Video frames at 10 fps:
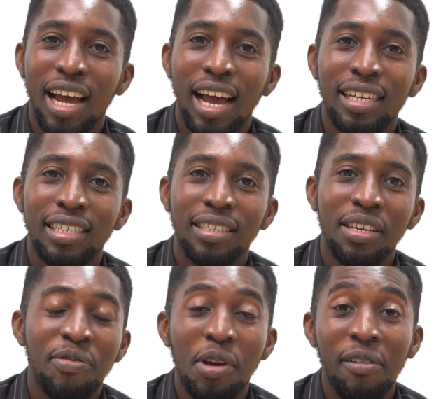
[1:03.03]
And
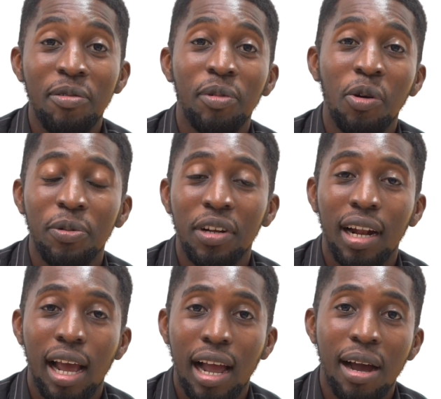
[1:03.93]
if you haven't opened
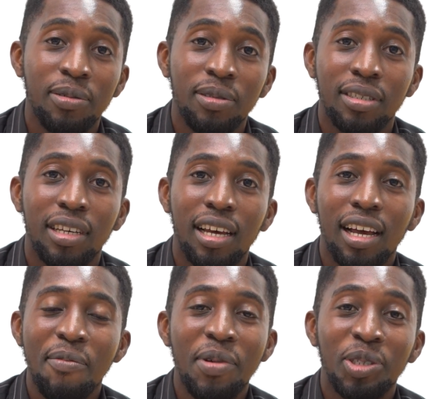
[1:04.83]
an account,
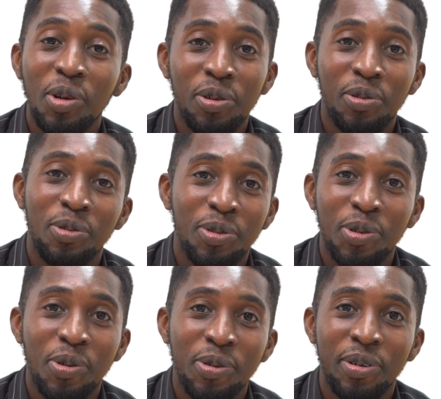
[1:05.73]
make sure you do
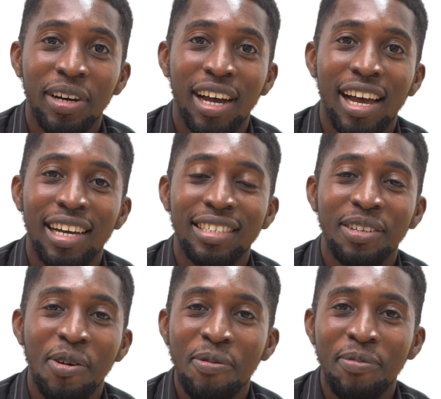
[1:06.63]
so and
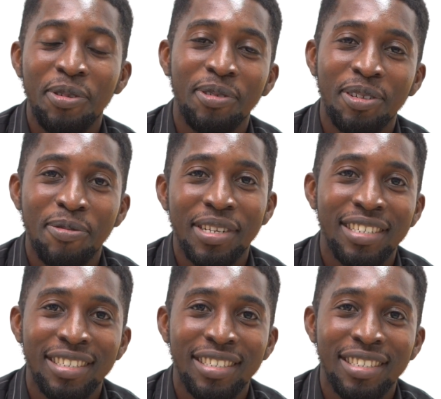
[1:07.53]
come be with the winning